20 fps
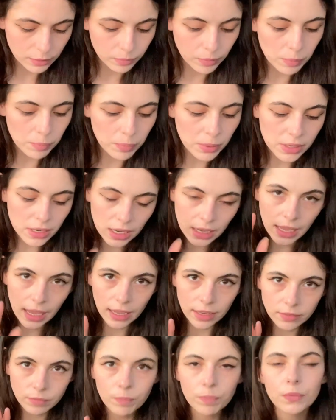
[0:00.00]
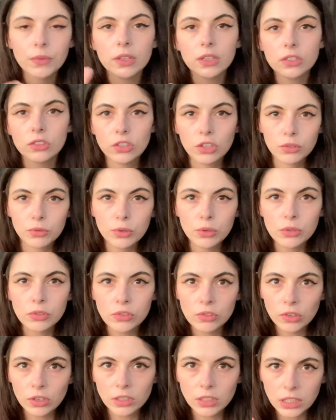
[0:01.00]
But again, tarot is
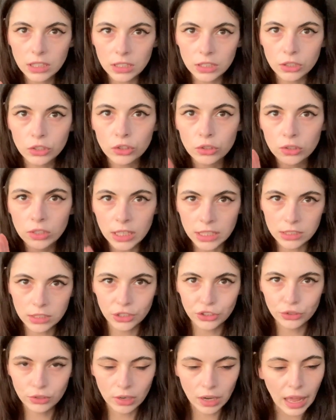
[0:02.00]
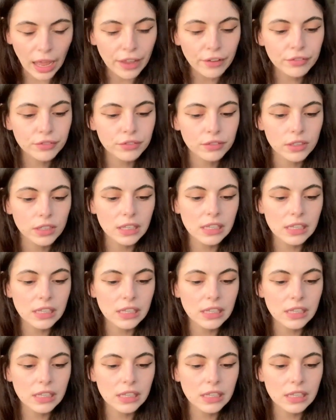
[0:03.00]
not here to dictate your life.